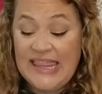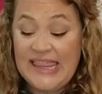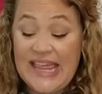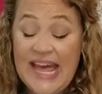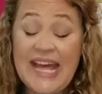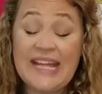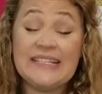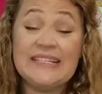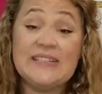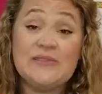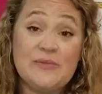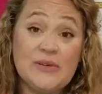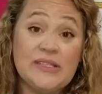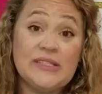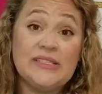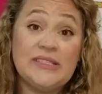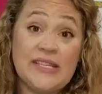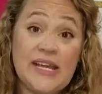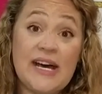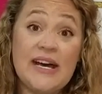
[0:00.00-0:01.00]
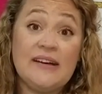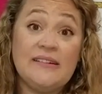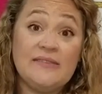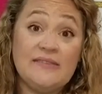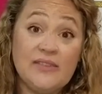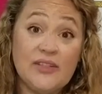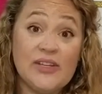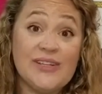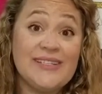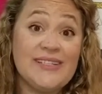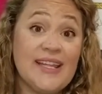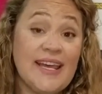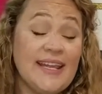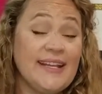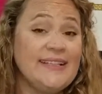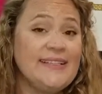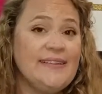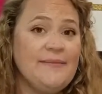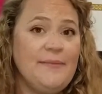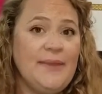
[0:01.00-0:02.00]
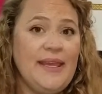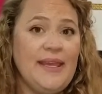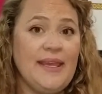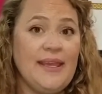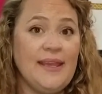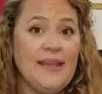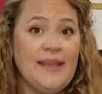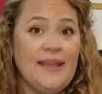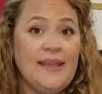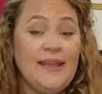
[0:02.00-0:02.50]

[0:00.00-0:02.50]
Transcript: That's what love looks like to me.